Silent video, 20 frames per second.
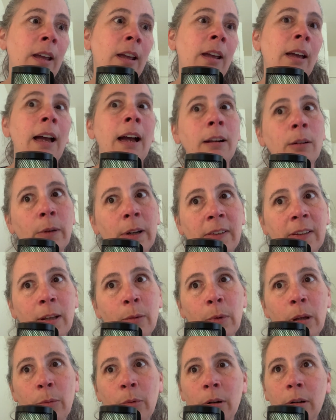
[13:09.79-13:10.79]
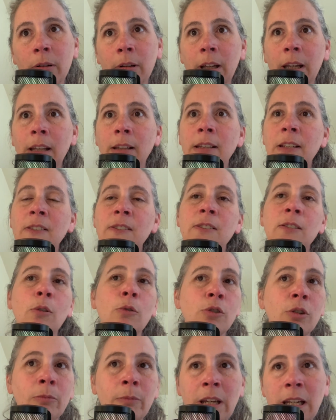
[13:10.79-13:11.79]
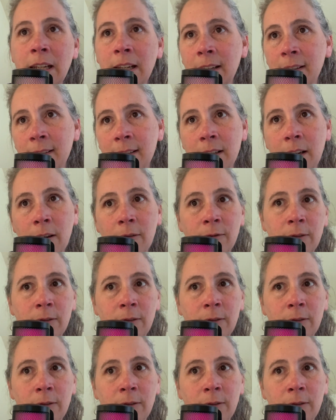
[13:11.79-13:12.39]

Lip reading: how do I sell my book and this social media stuff.